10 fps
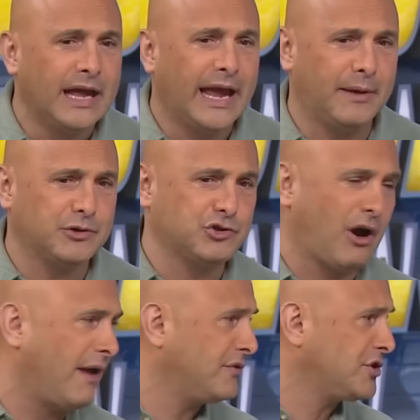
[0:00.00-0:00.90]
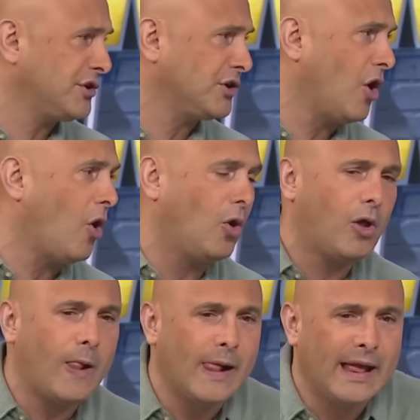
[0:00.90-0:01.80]
He was driving to the
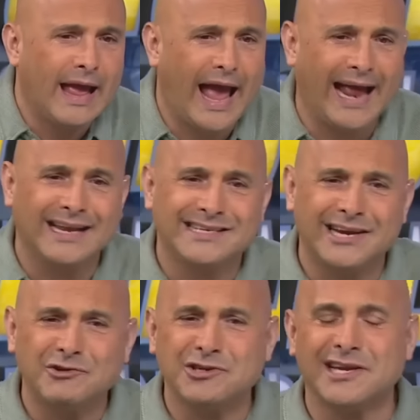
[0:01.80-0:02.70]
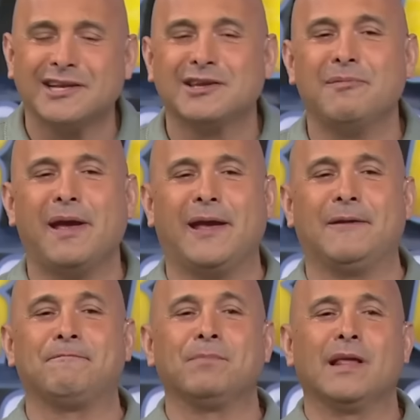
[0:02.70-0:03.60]
goal, and it's interesting to
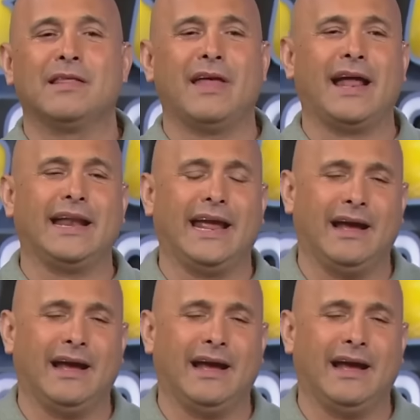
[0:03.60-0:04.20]
me that